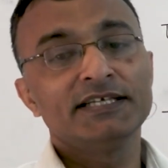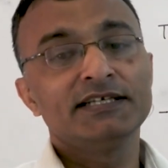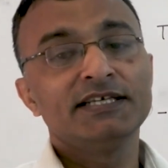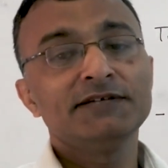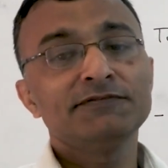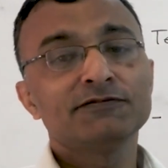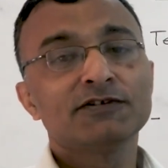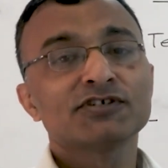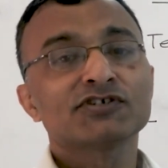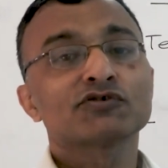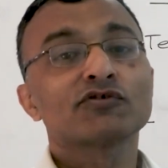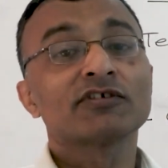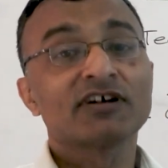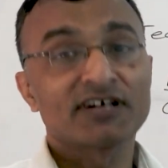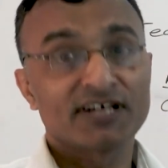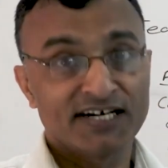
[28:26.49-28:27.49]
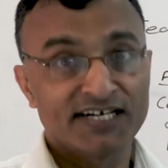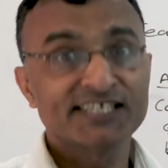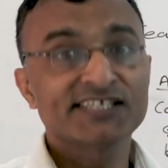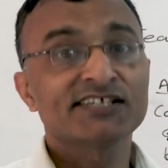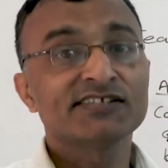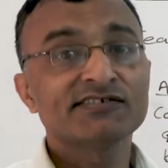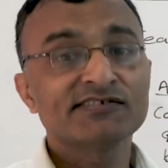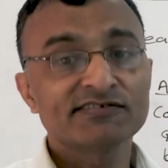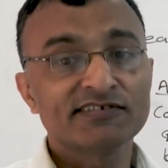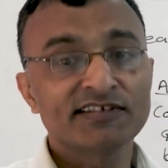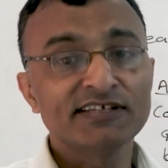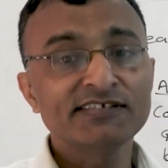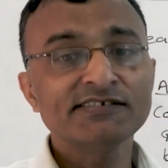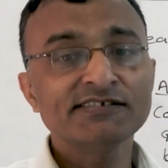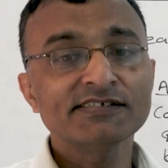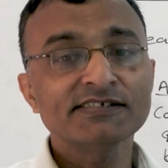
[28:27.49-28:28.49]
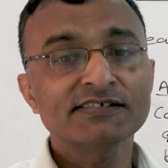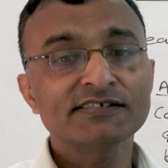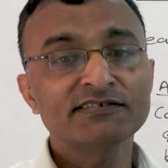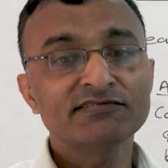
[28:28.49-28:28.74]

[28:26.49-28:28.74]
if the student listens this,